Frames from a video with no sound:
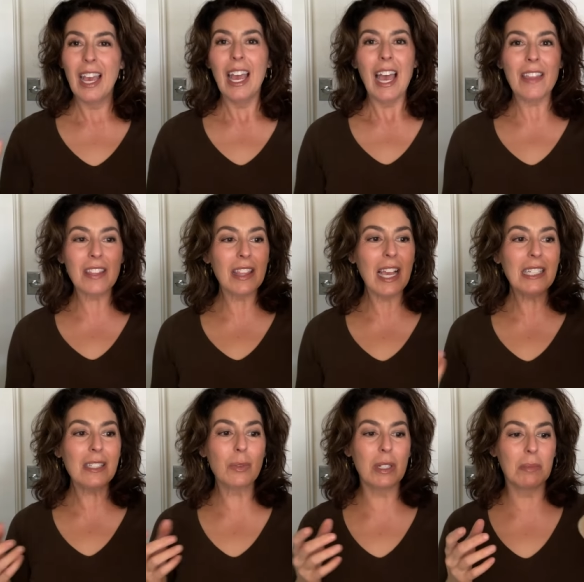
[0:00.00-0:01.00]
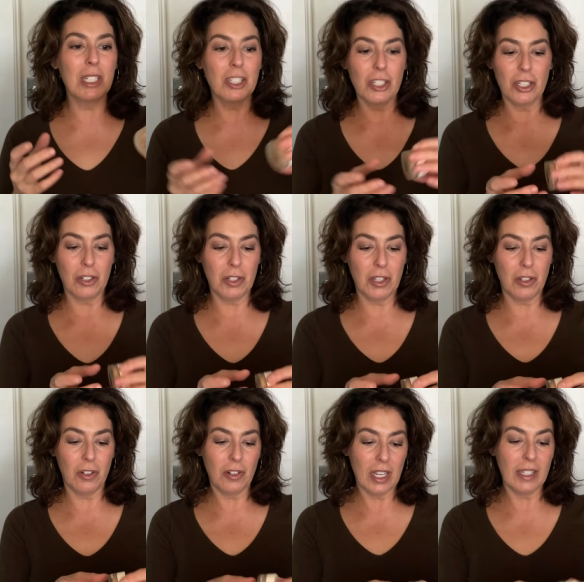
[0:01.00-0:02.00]
And the last one I'm gonna show
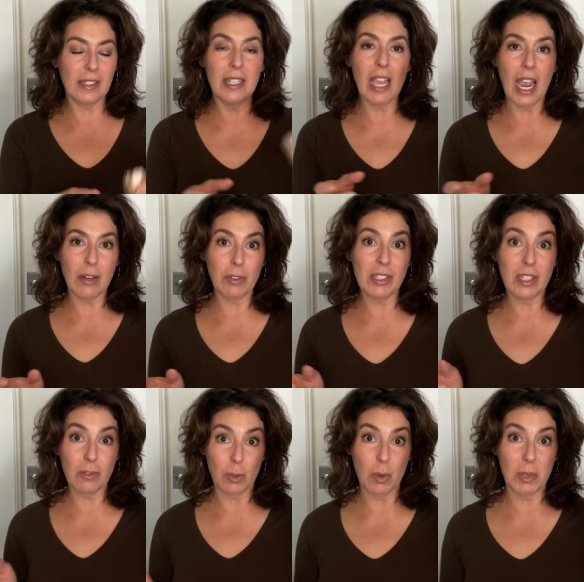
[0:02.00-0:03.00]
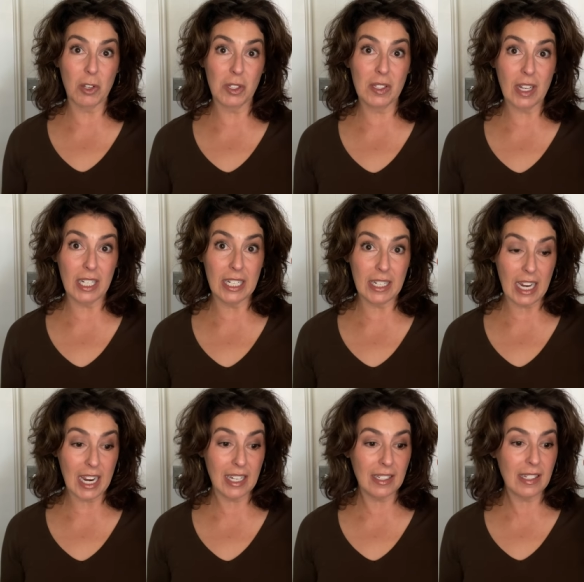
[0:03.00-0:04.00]
you is the Iris and Romeo Sunny
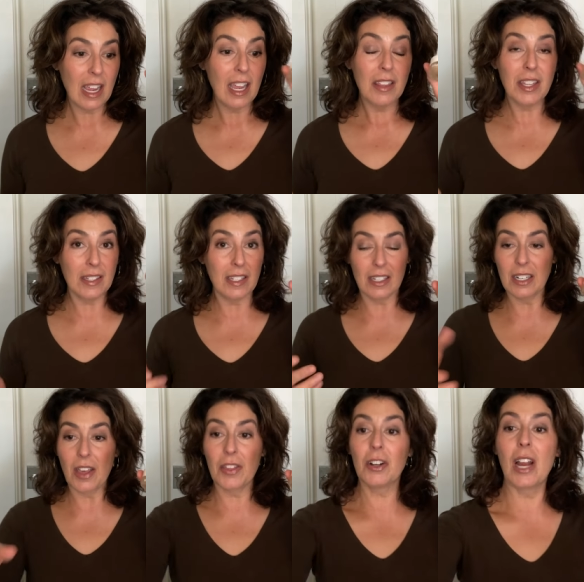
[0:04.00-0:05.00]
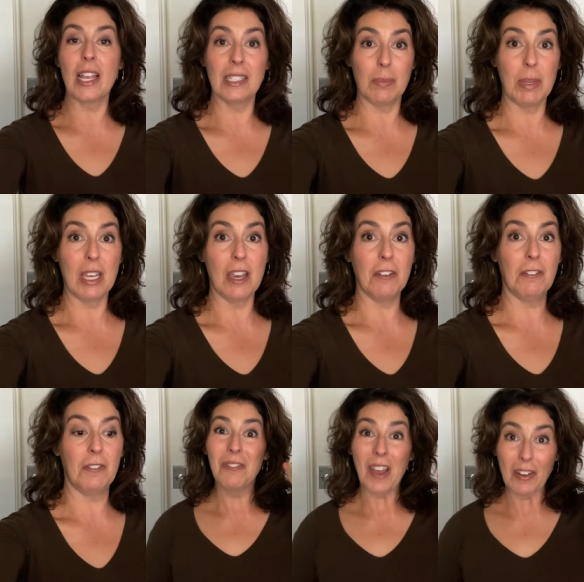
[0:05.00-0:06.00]
Days. This is another SPF
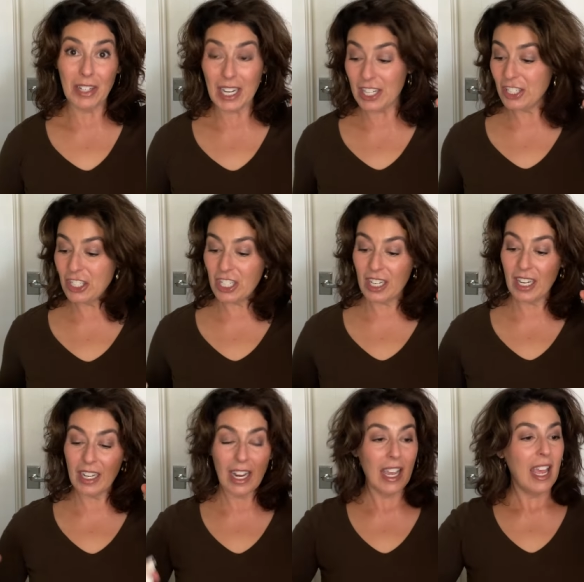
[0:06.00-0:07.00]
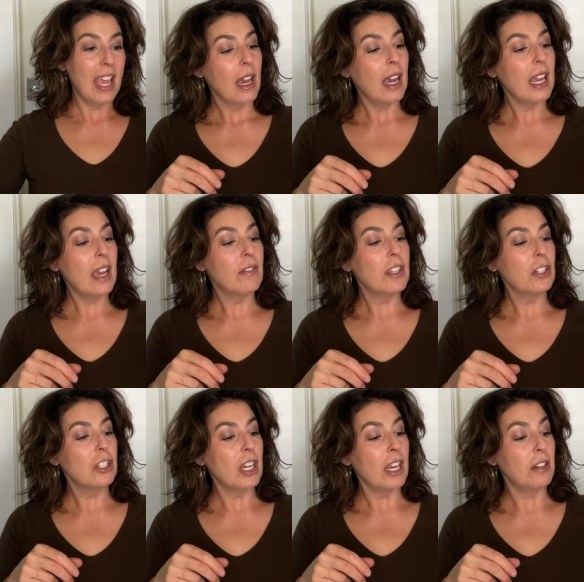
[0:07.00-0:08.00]
foundation. I have the
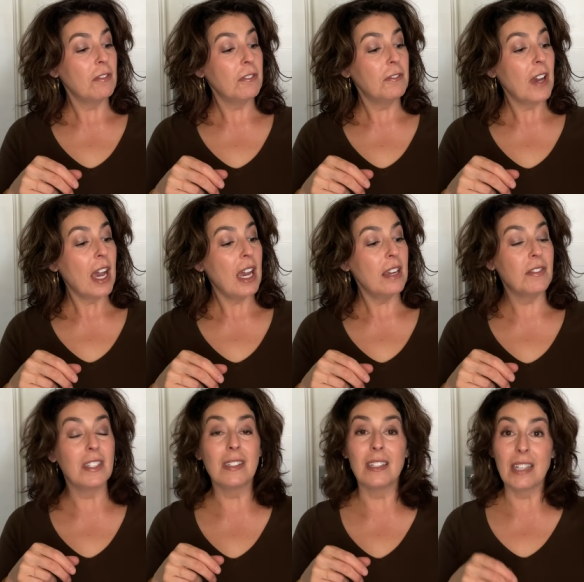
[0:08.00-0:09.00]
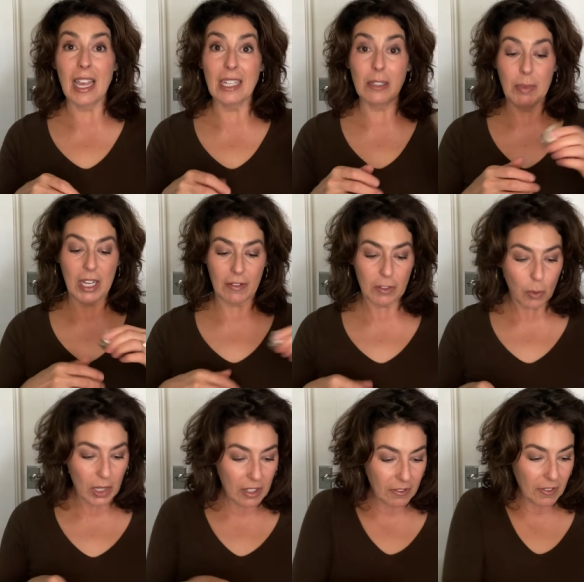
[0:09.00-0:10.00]
shade five. This is SPF
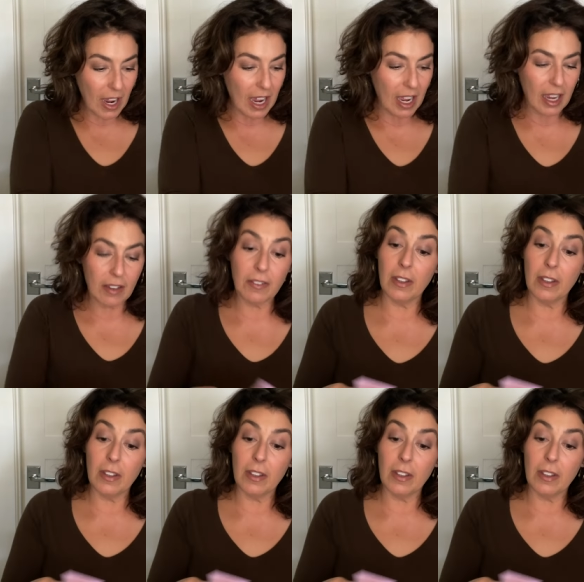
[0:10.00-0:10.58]
25.